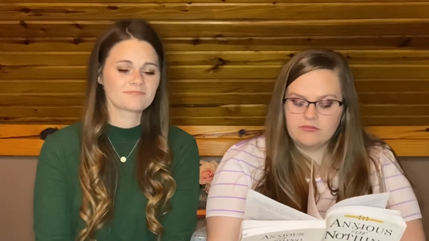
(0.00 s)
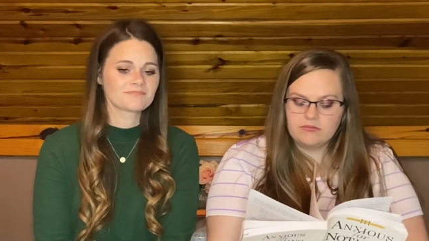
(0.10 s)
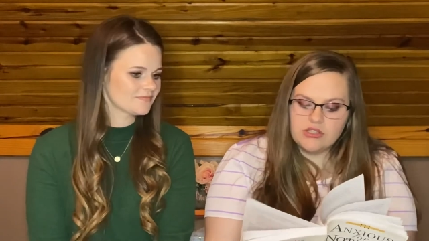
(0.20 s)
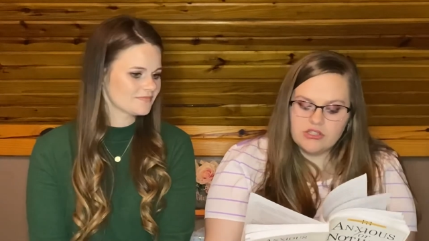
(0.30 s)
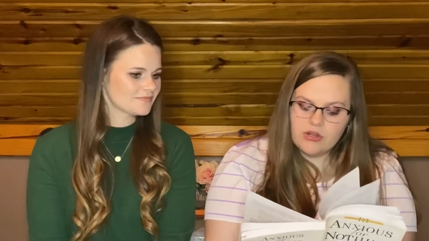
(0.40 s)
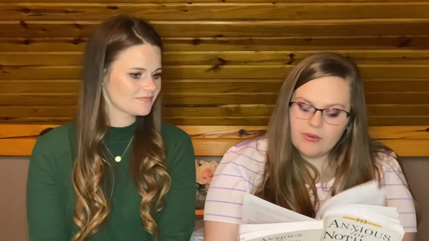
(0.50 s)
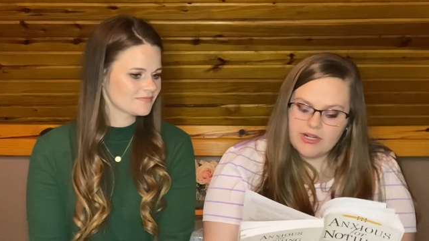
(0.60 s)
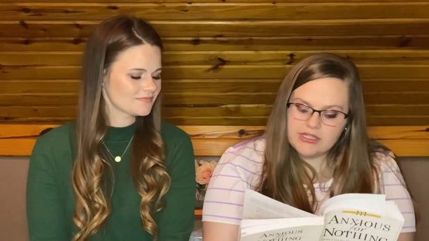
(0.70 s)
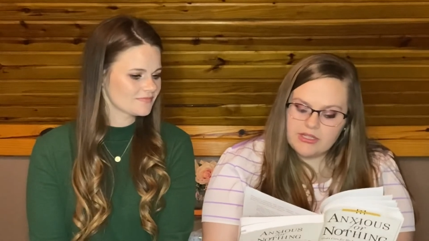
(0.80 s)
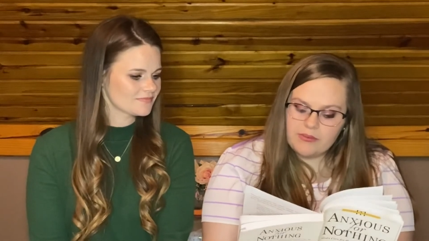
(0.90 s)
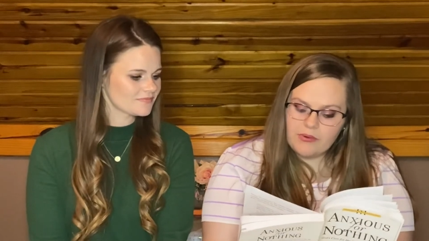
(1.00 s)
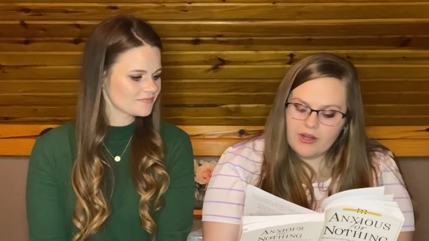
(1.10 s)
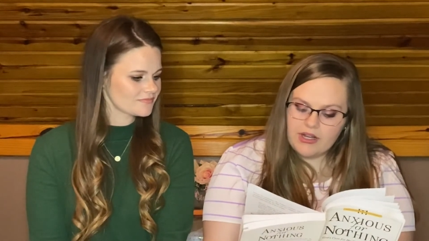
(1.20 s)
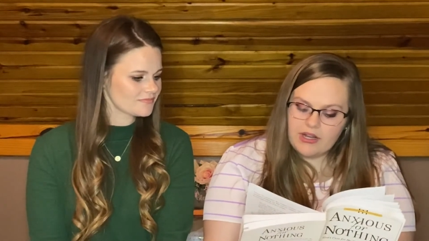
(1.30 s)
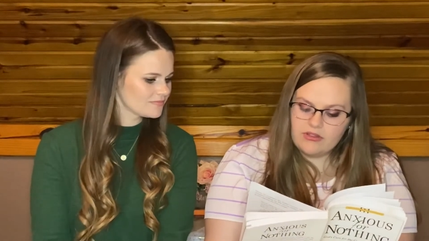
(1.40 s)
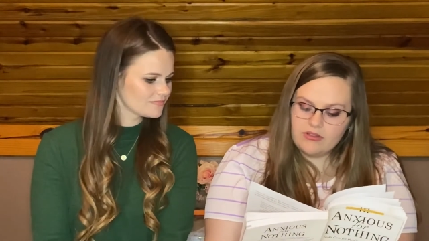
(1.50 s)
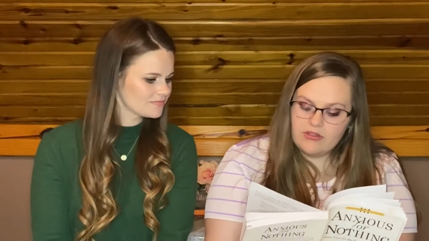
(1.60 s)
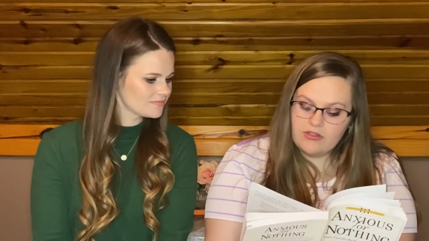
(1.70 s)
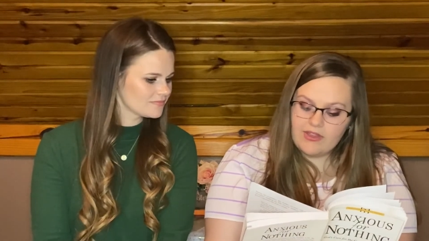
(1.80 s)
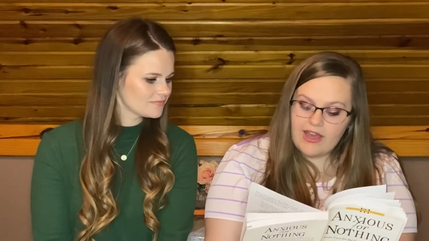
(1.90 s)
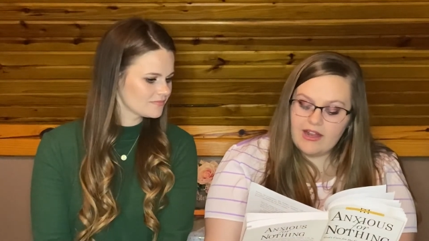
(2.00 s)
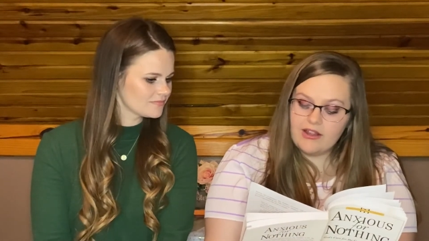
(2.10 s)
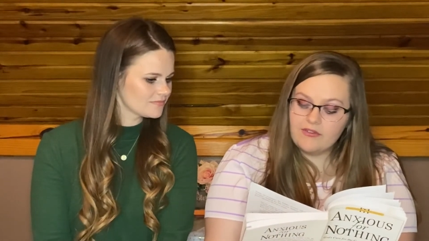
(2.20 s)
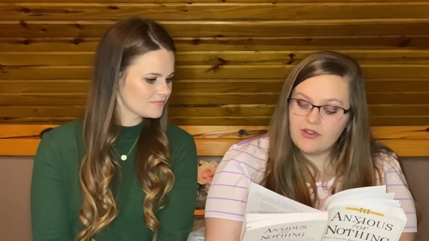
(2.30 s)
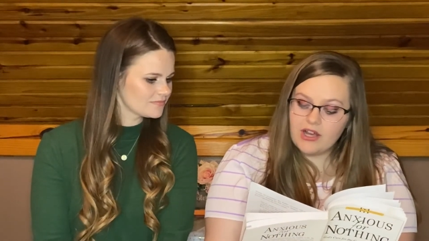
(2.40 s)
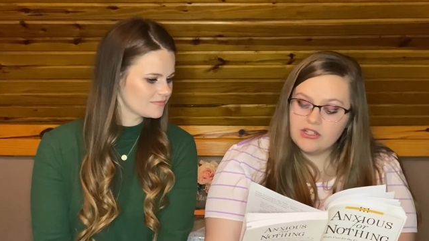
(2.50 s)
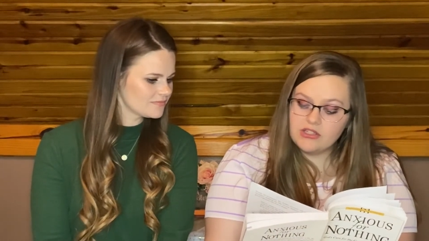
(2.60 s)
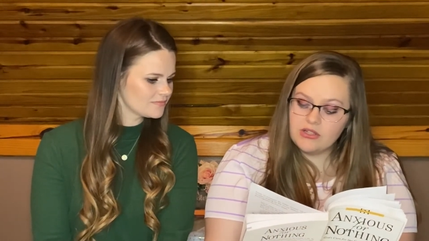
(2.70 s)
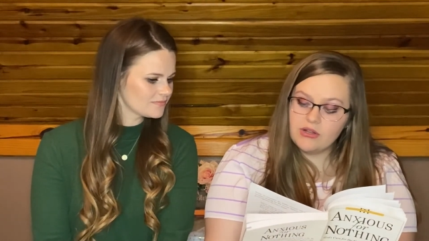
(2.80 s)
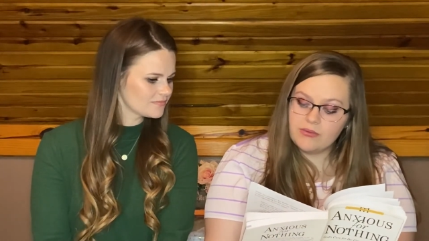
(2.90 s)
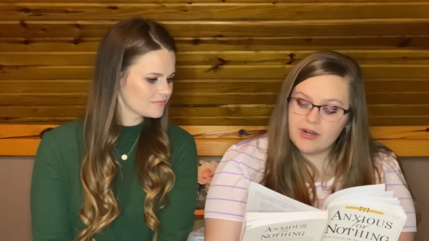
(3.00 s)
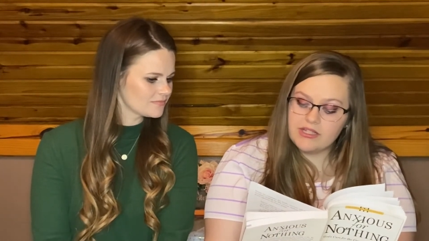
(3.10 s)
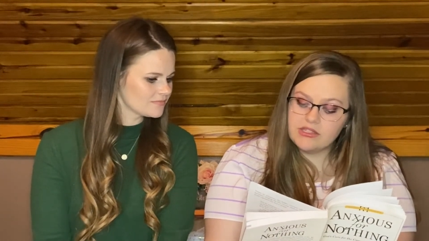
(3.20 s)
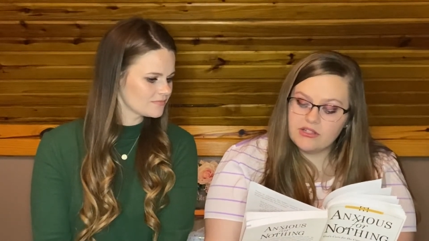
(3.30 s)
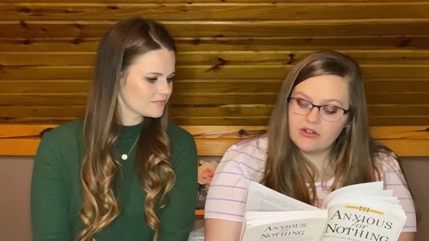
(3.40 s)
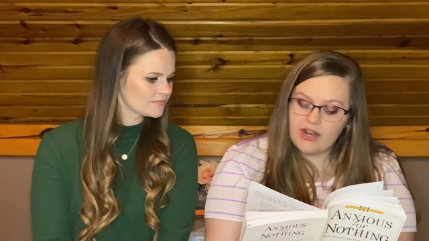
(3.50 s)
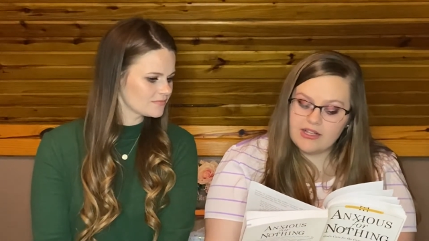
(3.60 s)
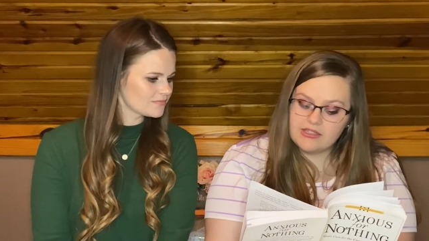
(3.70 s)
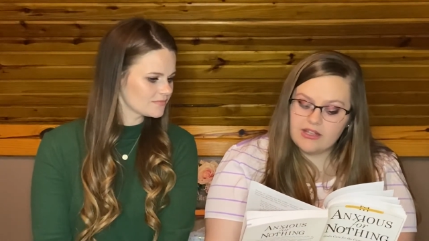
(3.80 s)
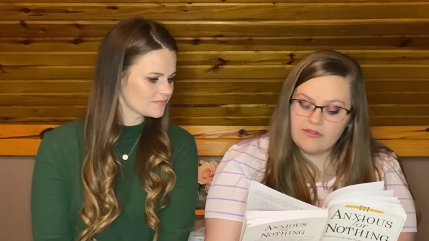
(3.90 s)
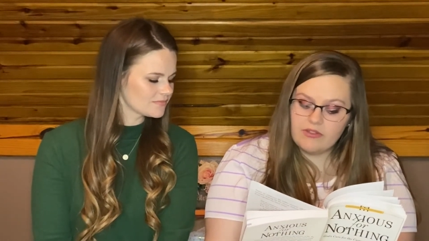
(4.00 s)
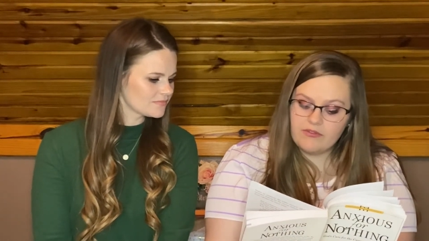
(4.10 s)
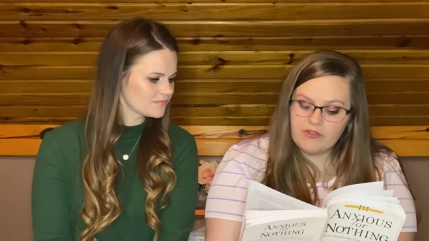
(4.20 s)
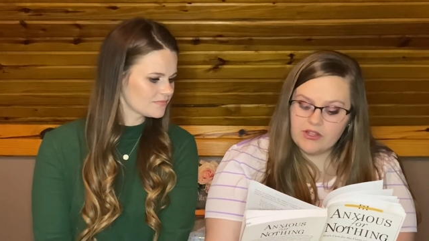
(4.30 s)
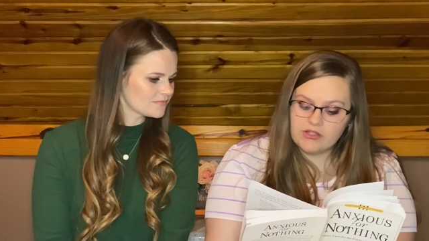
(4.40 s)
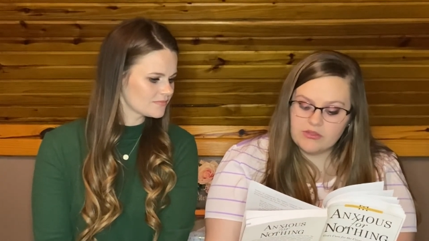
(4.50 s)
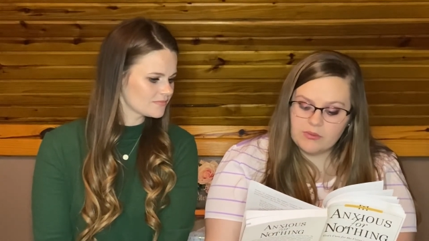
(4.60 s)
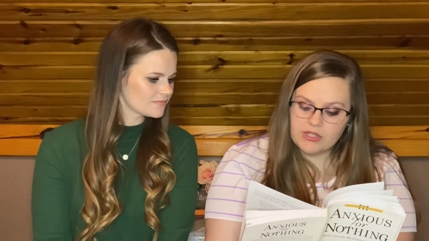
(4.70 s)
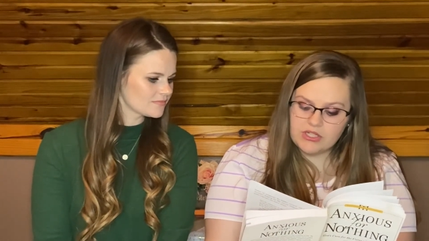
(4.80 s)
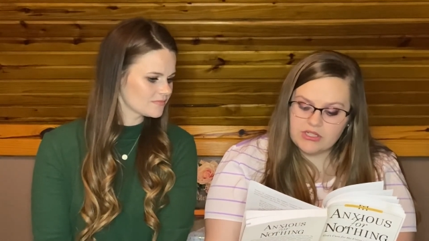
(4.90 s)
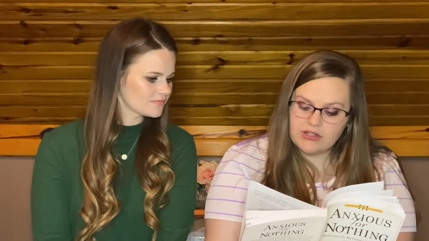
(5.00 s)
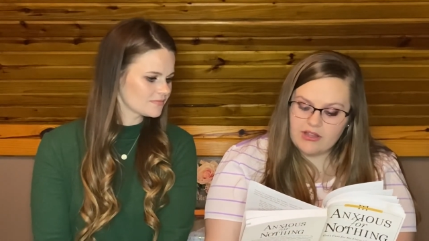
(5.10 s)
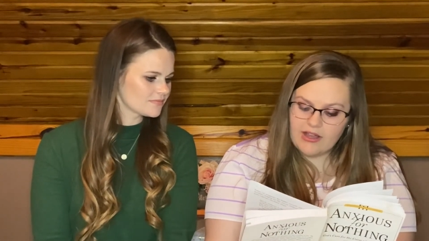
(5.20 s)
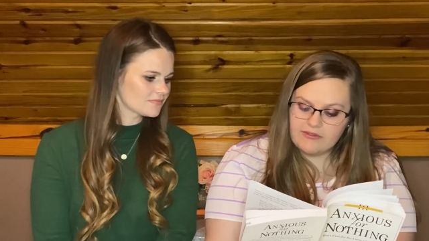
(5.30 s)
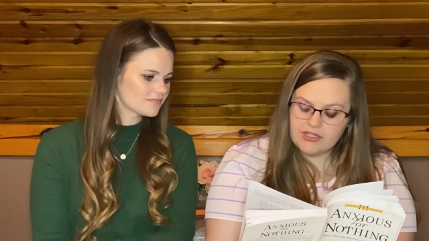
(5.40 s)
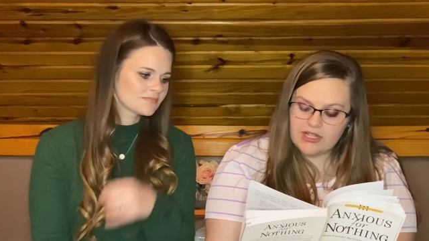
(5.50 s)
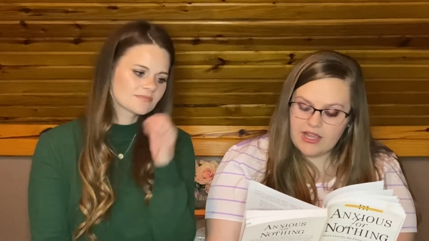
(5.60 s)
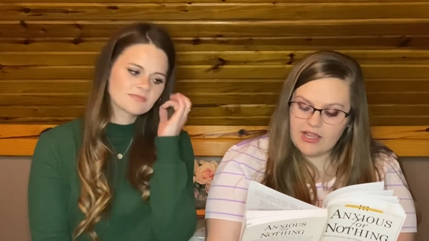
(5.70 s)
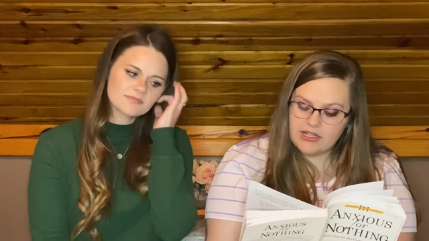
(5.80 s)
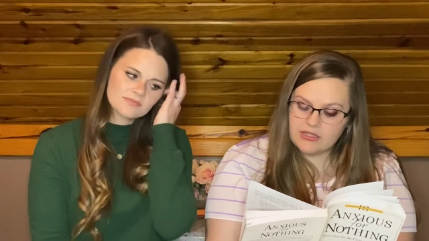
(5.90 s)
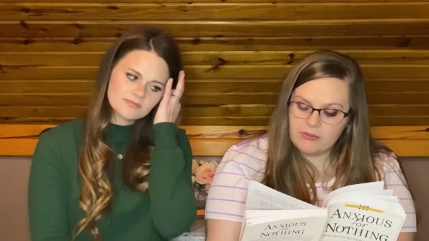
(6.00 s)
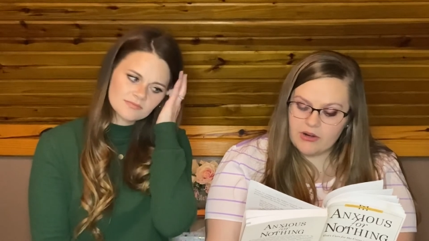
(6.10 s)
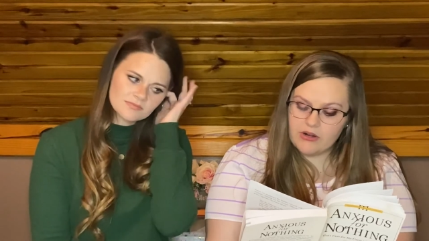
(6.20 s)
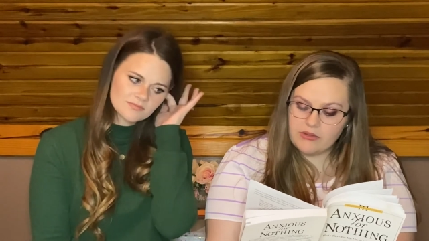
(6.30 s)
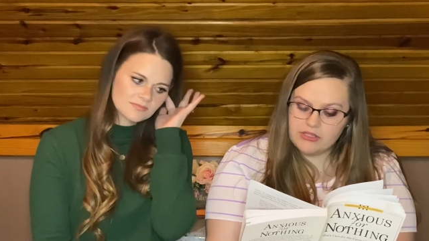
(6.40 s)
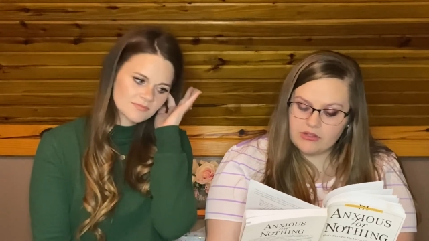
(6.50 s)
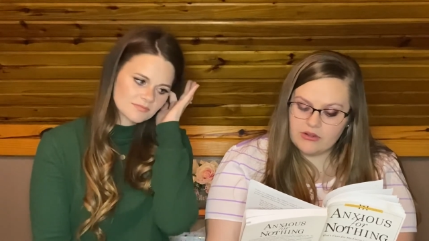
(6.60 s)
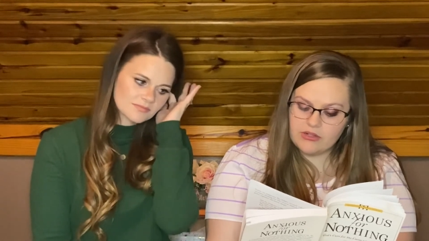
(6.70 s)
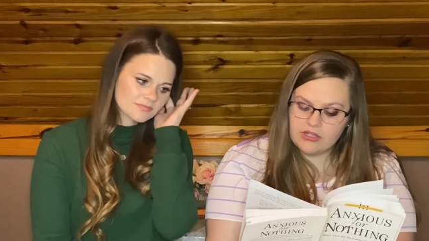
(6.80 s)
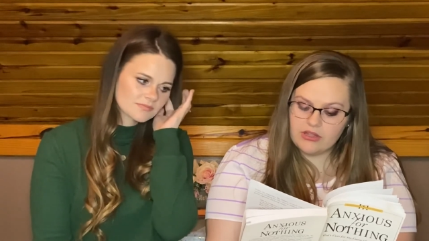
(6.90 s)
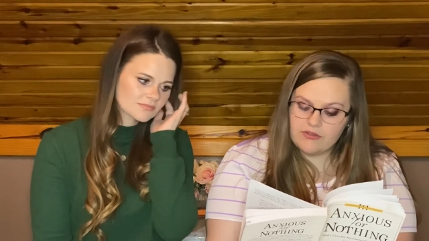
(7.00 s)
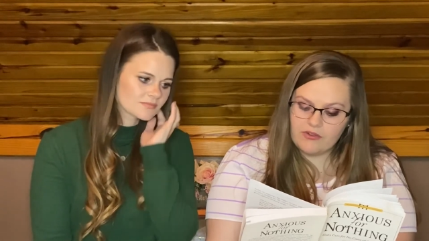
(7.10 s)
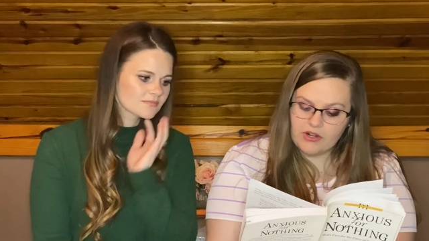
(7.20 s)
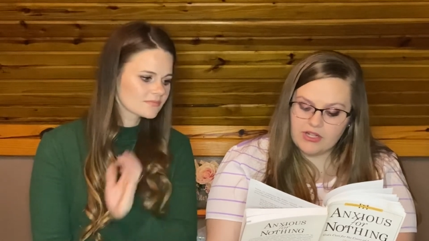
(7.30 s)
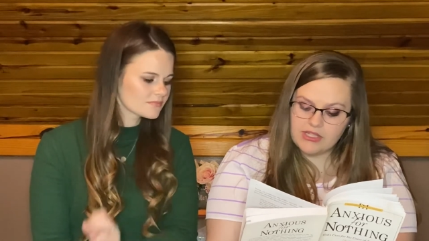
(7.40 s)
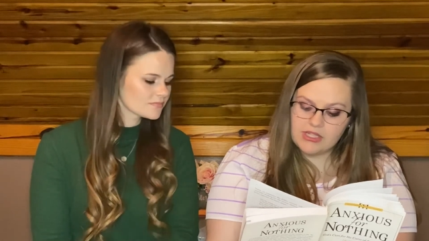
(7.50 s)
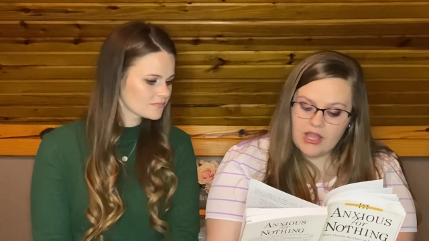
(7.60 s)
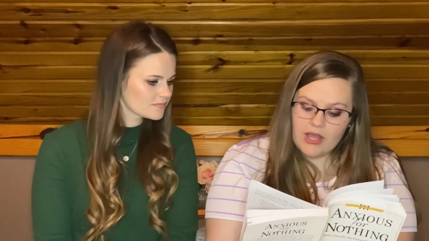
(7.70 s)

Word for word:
Speaker 1: So what is the point? That if God so arrays the grass of the fields, which is alive today and tomorrow is thrown into the furnace,